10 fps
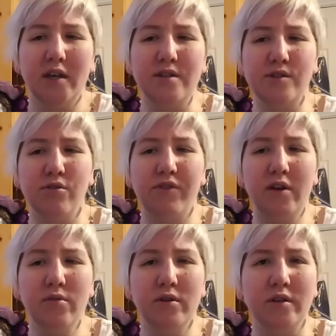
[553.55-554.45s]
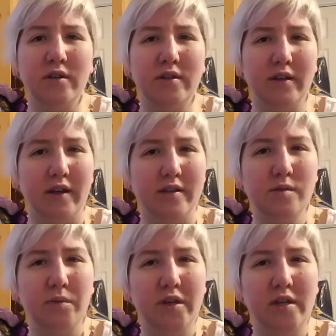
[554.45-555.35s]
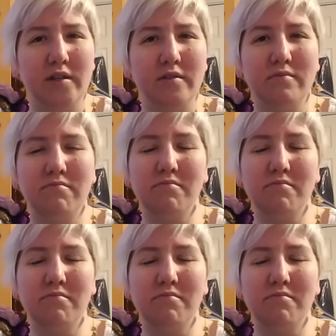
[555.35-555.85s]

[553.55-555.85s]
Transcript: And so if I were to, like, explain